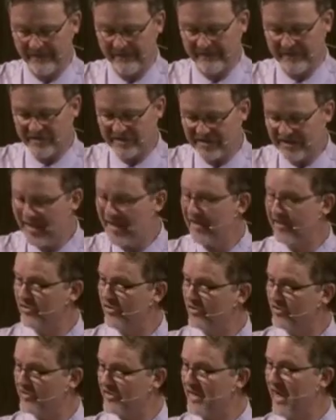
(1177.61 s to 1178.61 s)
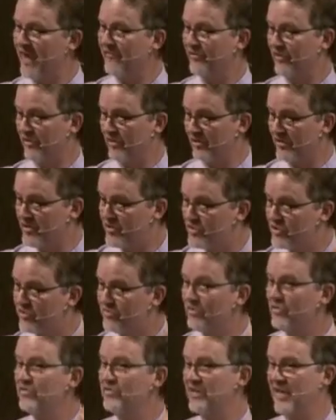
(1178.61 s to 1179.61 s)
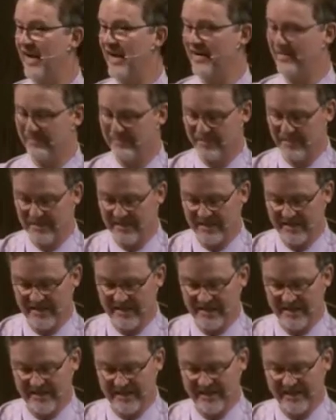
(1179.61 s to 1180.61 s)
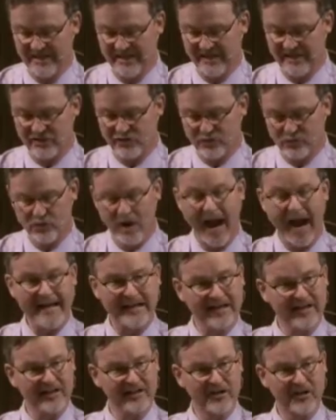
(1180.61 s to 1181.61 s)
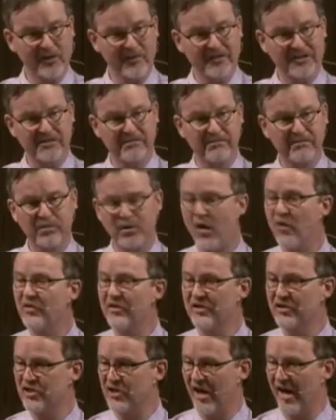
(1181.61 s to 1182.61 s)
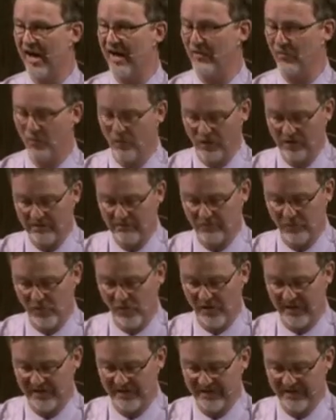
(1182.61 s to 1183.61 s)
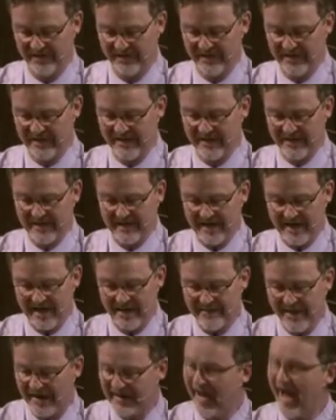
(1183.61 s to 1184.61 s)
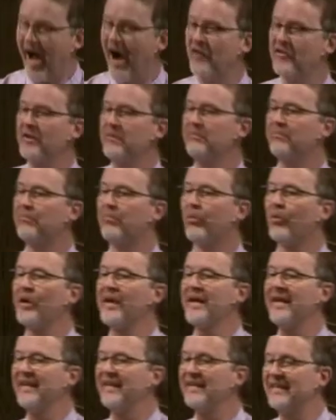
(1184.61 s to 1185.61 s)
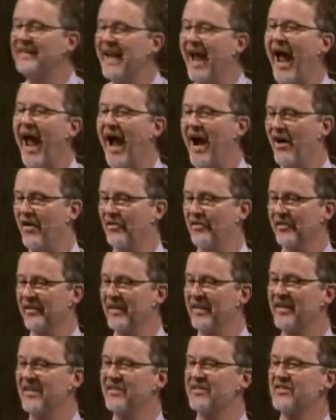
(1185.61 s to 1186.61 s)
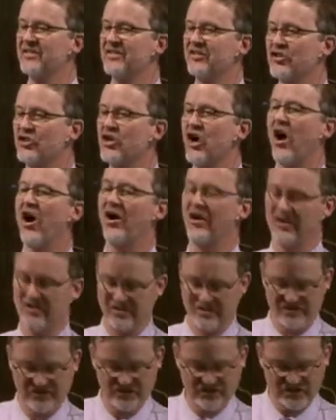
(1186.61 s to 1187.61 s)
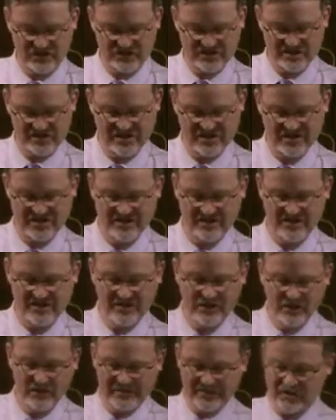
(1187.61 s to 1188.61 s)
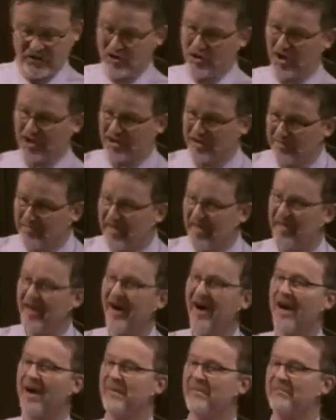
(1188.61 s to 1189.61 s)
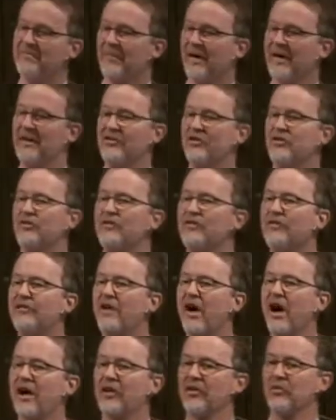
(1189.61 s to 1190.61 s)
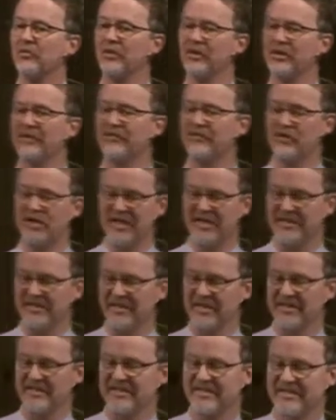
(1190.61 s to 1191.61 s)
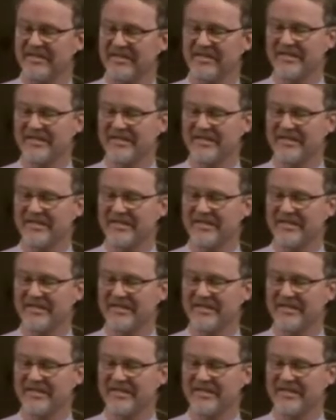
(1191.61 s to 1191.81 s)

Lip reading: the senior devil, Screwtape, is writing to his protege, Wormwood, about how to bring down his charge, who has just become a new follower of Jesus.